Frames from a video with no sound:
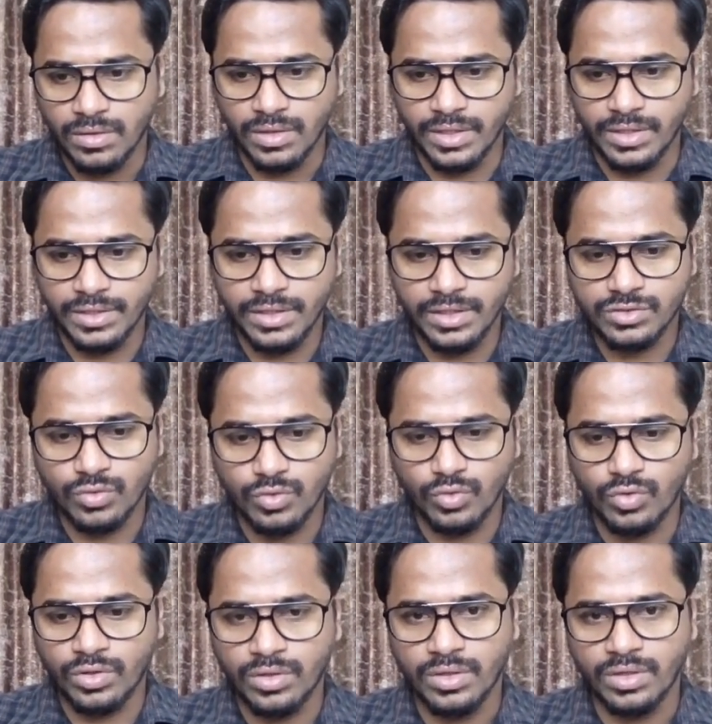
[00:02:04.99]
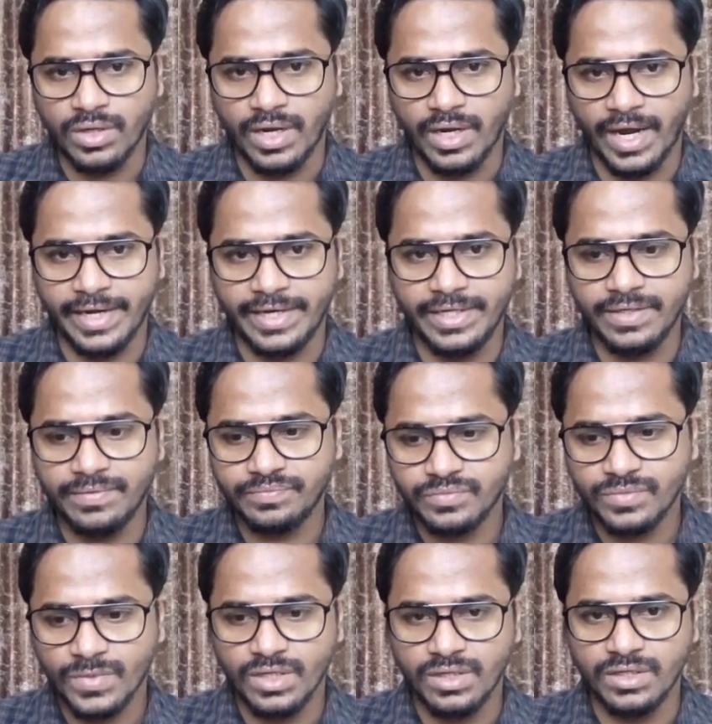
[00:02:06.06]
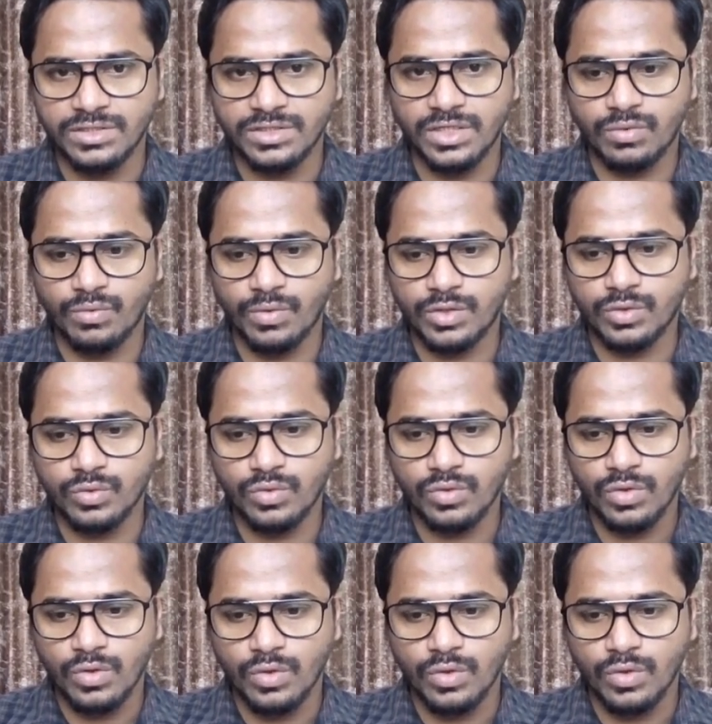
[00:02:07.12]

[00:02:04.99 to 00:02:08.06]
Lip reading: underscore ID is equal to